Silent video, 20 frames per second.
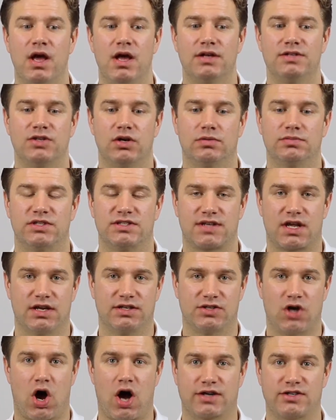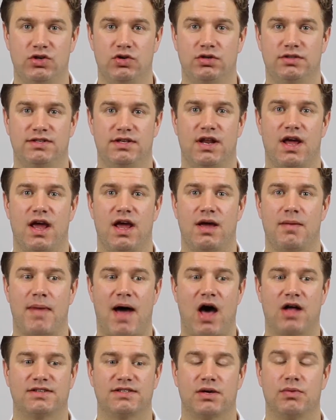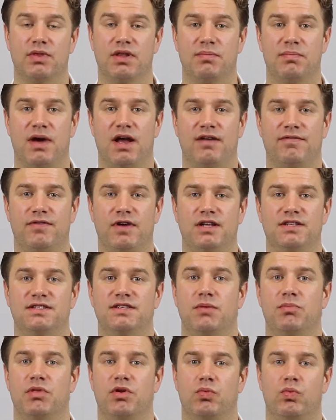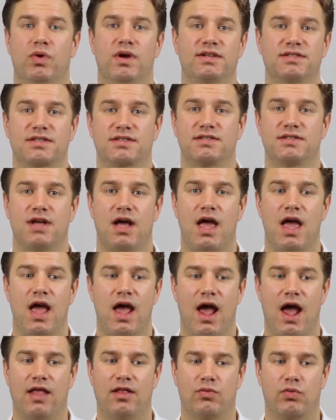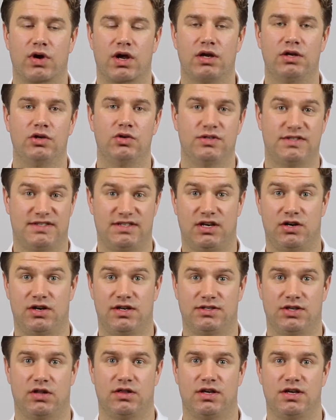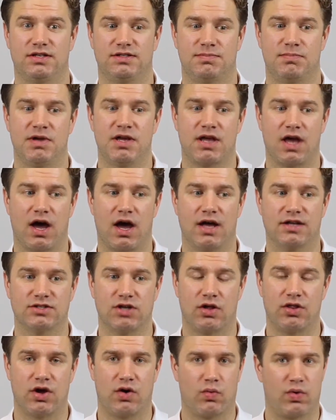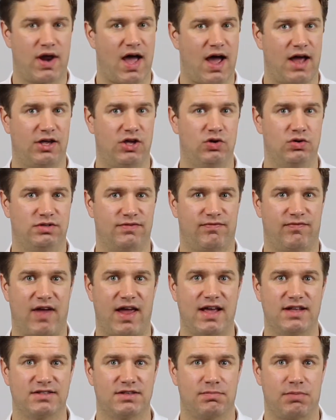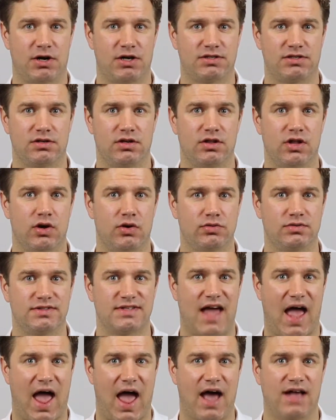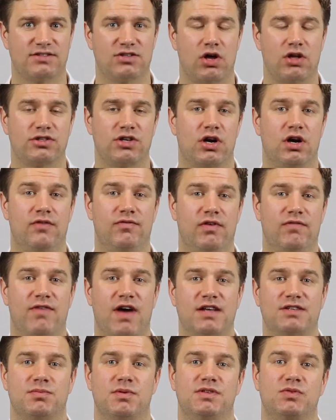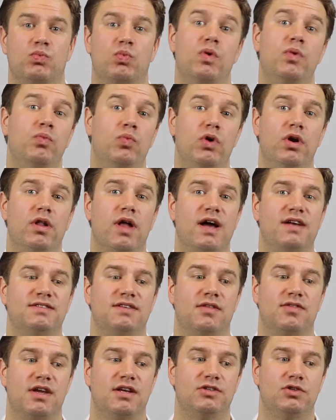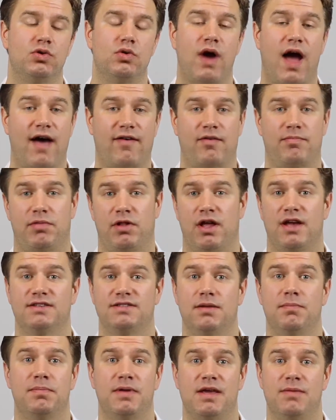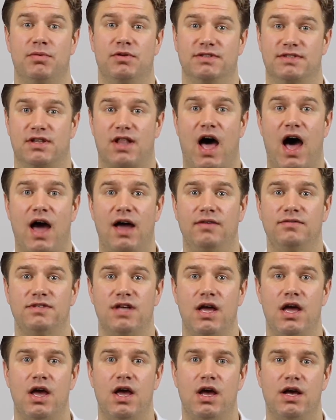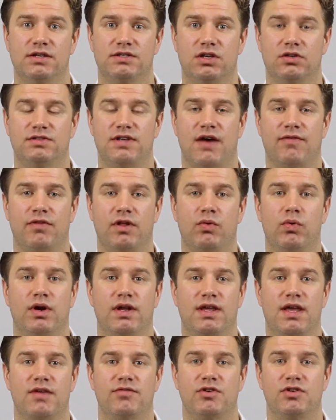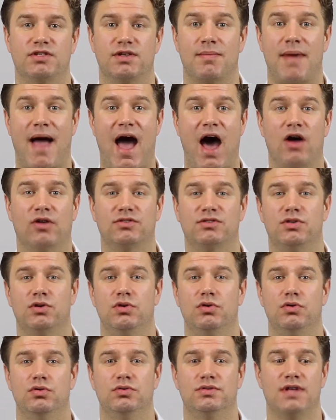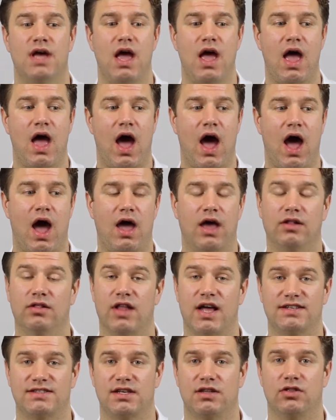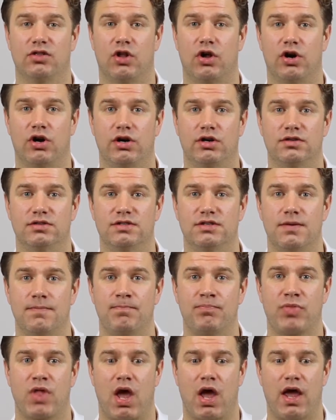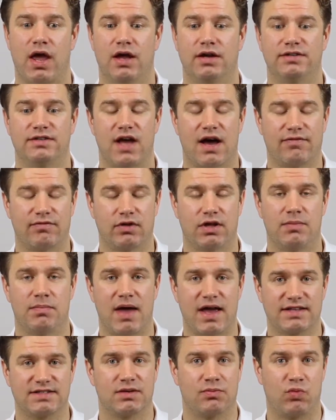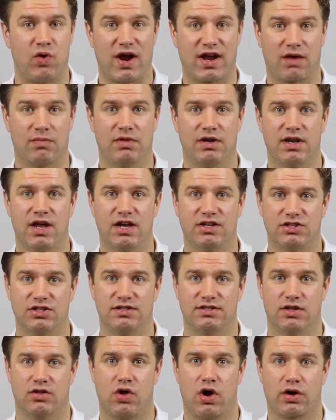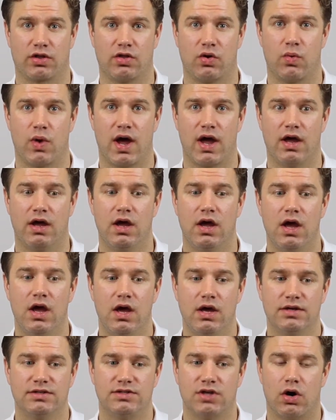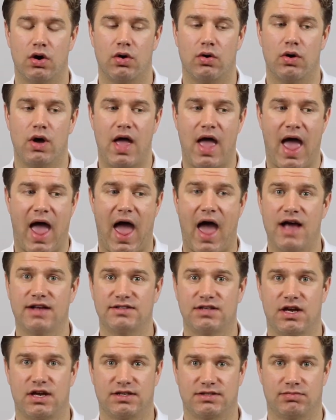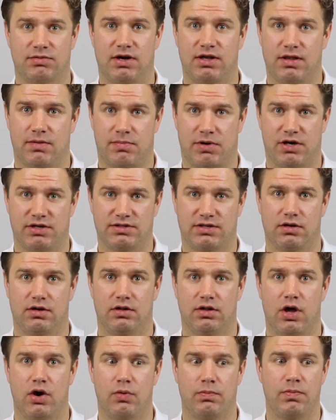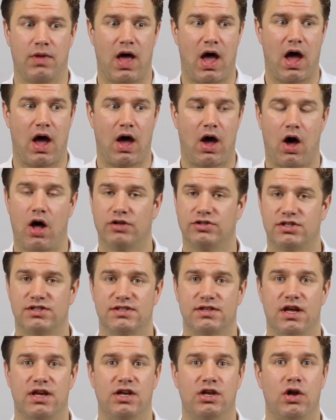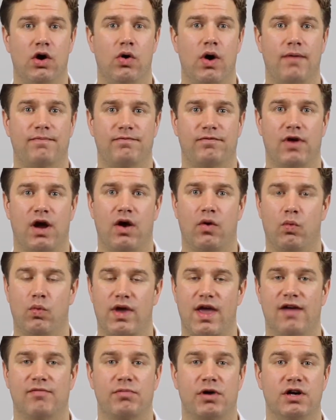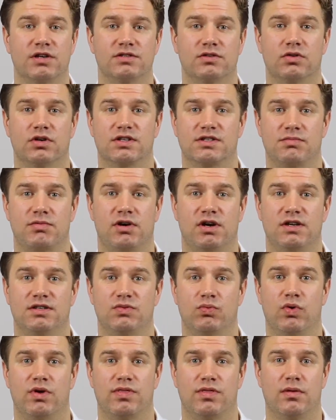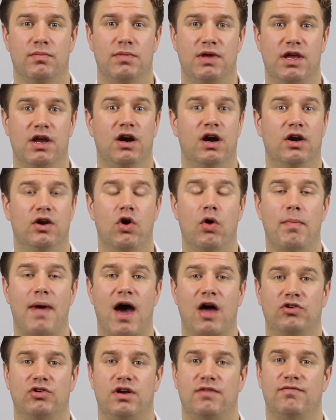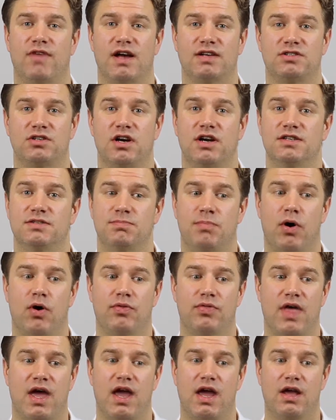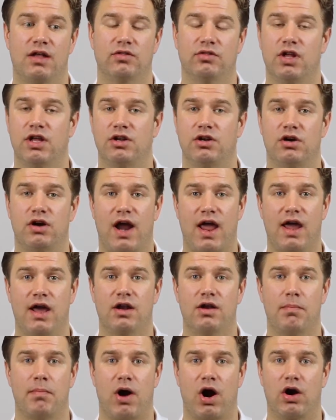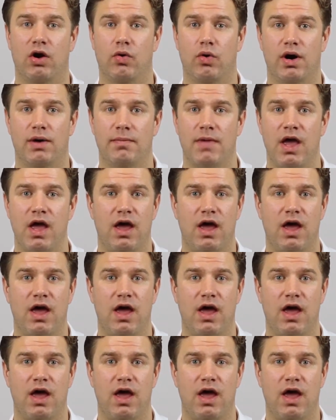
So I'm just going to talk to you today about some of the benefits, some of the risks, and then we're going to do a series on these because although we're not huge fans of personal loans as alternative investments, we realize that they do have a place in people's lives. So definitely want to give you some how-tos, lesson learned, and definitely make some recommendations along the way. So as I explained the personal loan, I'll just let you know up front, we have personal experience with them here at No Boundary Investor as both a lender and a borrower.